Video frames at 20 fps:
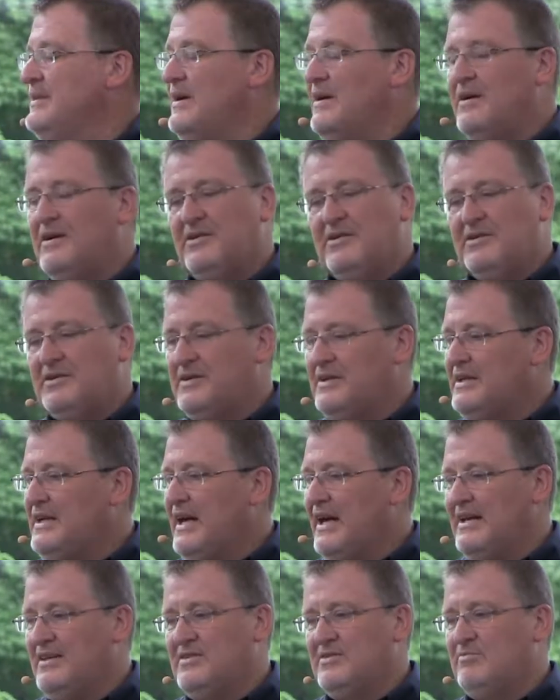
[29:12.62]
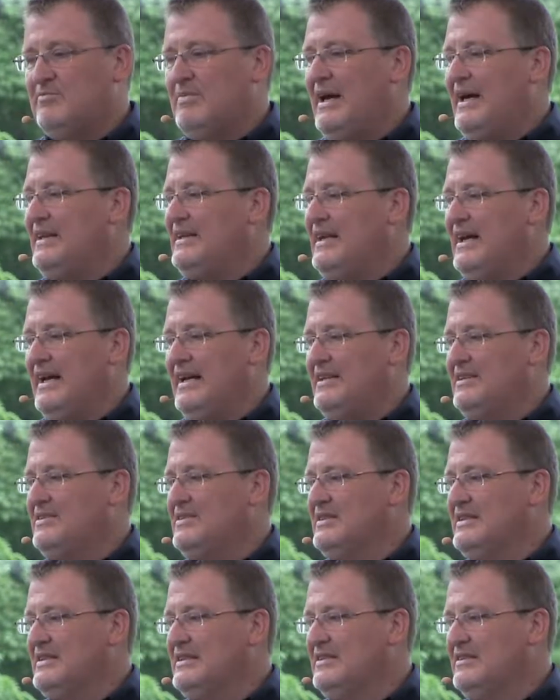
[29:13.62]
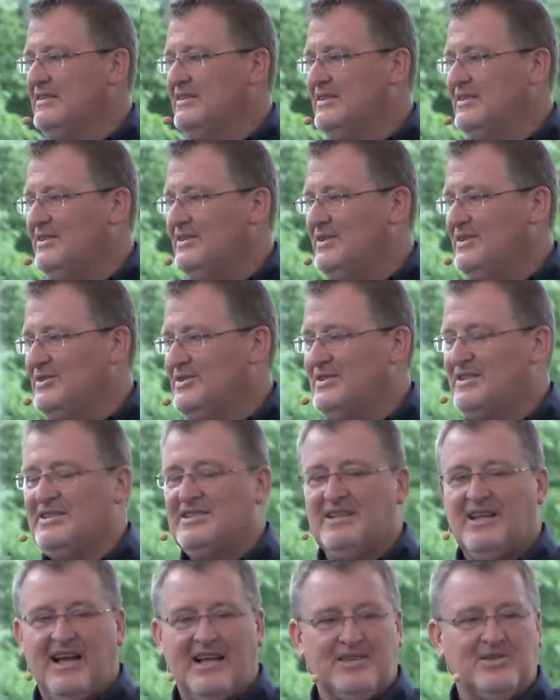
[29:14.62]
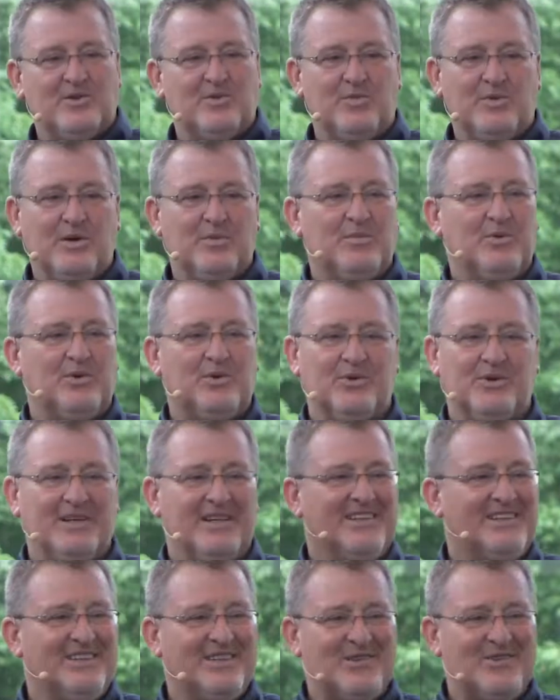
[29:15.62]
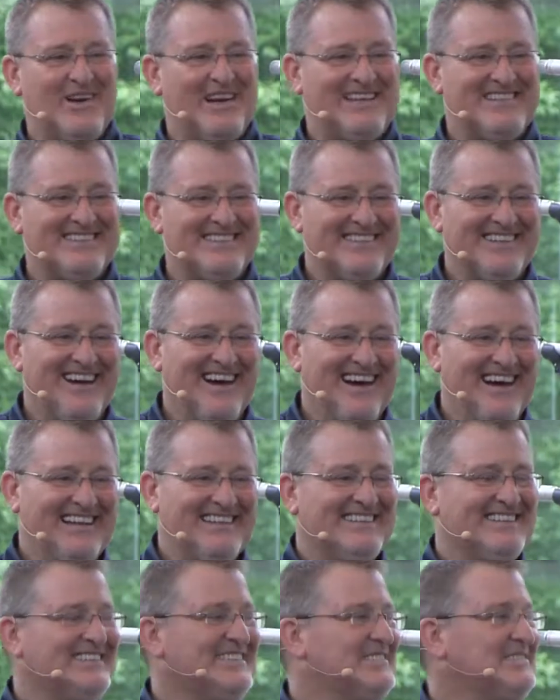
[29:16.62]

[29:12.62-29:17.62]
There are no good guys and bad guys. There's just lots of people who need the grace of God.